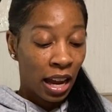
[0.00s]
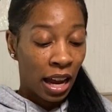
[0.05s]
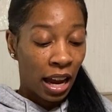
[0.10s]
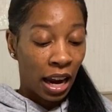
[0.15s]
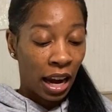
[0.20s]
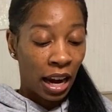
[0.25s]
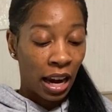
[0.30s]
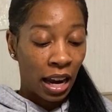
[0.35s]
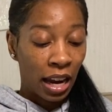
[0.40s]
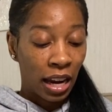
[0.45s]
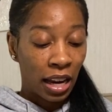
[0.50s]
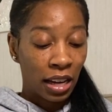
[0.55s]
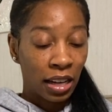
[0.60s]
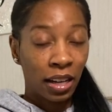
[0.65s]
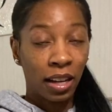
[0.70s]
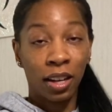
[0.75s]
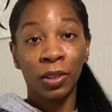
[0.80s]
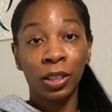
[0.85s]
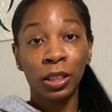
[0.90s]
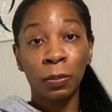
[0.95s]

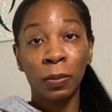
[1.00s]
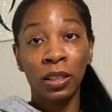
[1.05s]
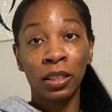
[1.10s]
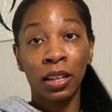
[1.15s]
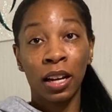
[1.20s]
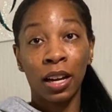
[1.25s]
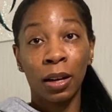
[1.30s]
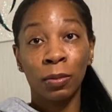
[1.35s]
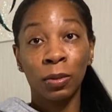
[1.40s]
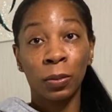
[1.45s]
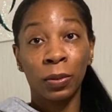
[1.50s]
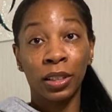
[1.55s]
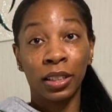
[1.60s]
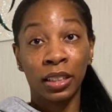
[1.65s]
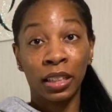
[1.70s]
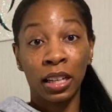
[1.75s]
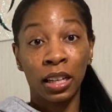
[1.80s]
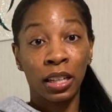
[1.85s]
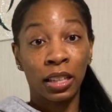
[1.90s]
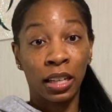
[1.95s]
and there's been times where,
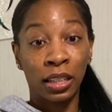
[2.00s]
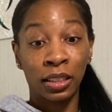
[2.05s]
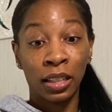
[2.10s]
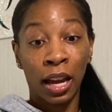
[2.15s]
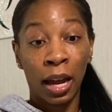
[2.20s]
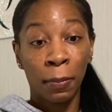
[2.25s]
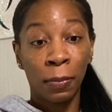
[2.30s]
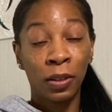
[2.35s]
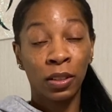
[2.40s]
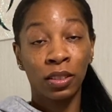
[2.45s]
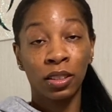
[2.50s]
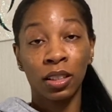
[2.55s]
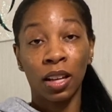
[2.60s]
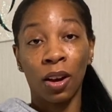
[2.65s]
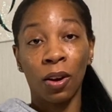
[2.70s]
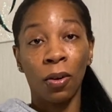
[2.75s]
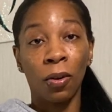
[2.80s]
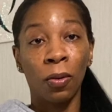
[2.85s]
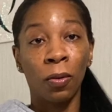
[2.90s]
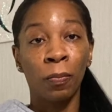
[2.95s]
again, that's happened.
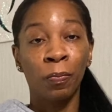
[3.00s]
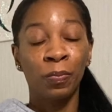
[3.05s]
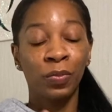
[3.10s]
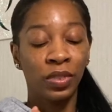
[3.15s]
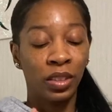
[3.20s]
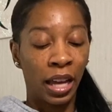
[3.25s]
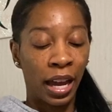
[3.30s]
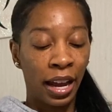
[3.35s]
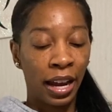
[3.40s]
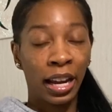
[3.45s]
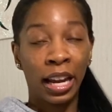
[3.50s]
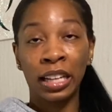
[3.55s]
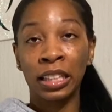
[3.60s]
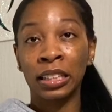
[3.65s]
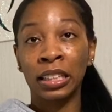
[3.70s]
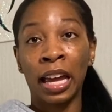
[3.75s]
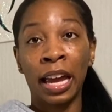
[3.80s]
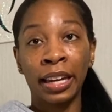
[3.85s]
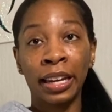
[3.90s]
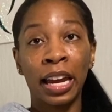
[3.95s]
So
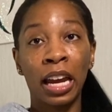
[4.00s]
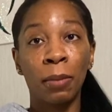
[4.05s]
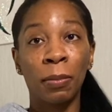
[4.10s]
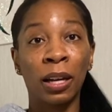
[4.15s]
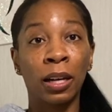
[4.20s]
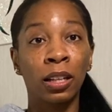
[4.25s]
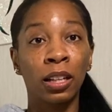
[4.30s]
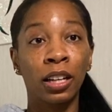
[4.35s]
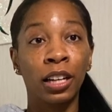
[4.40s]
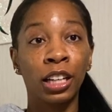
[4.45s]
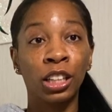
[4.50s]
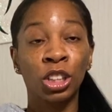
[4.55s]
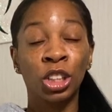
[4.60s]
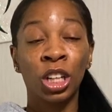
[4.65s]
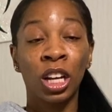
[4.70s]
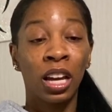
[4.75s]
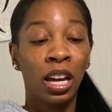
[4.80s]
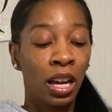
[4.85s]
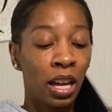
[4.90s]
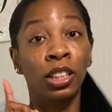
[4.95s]
that came in clutch.
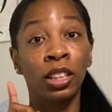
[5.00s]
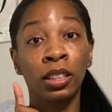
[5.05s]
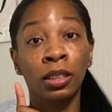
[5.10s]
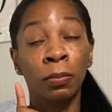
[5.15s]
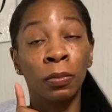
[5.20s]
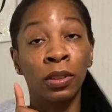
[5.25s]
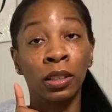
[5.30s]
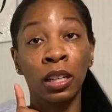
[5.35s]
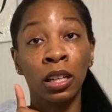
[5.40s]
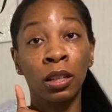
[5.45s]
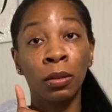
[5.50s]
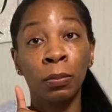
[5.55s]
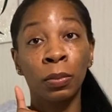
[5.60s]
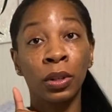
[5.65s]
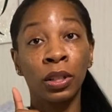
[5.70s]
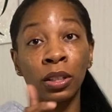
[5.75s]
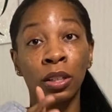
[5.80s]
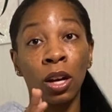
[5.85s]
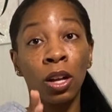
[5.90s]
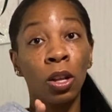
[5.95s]
Just again,
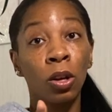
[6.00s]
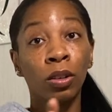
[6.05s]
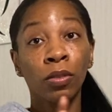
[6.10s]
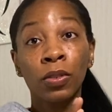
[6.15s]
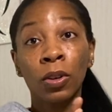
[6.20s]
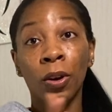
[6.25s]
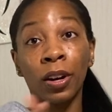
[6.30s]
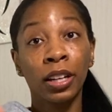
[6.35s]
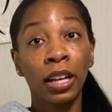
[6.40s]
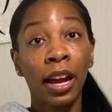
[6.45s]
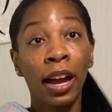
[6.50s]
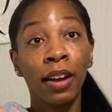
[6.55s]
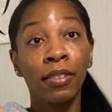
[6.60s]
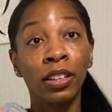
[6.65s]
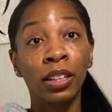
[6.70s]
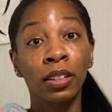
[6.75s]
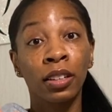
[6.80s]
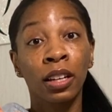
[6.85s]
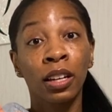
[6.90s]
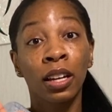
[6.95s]
putting y'all on, if you already
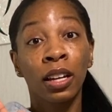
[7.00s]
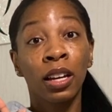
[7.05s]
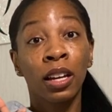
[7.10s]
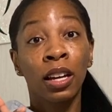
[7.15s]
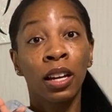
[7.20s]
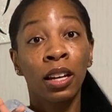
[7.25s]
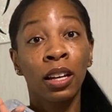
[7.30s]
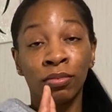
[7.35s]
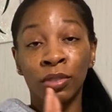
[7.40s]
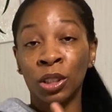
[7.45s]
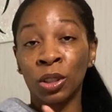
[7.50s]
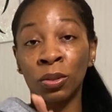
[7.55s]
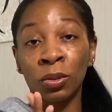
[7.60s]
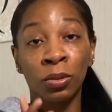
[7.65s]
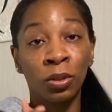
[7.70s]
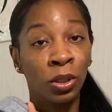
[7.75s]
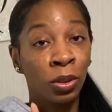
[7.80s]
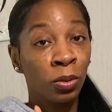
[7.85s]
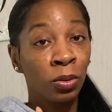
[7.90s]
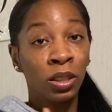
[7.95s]
haven't, you
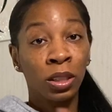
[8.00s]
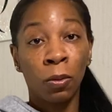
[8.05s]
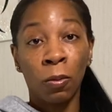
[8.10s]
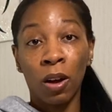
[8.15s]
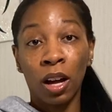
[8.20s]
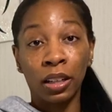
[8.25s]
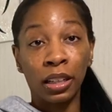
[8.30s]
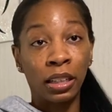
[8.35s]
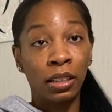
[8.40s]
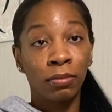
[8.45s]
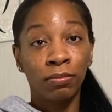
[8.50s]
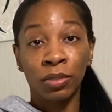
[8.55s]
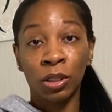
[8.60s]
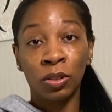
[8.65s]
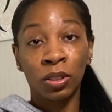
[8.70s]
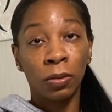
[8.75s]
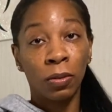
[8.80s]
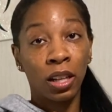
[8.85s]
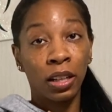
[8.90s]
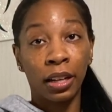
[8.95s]
use the wallet
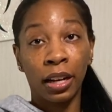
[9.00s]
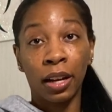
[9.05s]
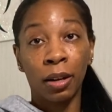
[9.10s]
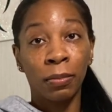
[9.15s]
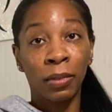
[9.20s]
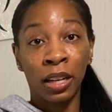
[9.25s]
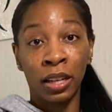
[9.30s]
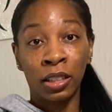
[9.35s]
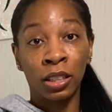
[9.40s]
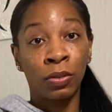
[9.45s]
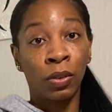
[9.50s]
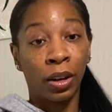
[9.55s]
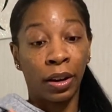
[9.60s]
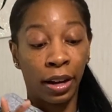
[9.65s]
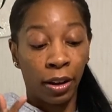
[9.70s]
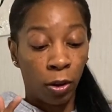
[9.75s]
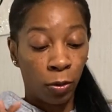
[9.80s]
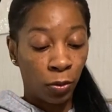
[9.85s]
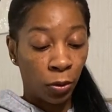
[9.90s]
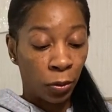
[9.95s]
app. It's very
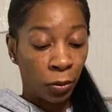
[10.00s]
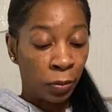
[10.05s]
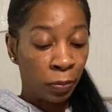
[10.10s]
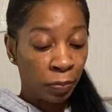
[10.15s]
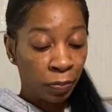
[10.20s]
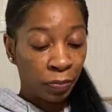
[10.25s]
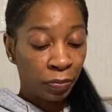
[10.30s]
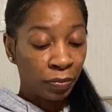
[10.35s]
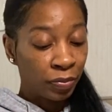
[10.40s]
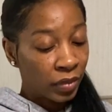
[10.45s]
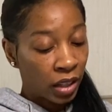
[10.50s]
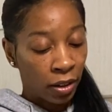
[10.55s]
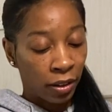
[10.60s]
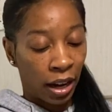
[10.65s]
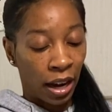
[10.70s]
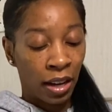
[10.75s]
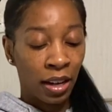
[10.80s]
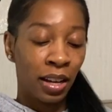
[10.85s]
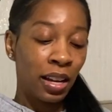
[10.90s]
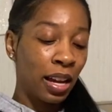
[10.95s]
helpful. Okay,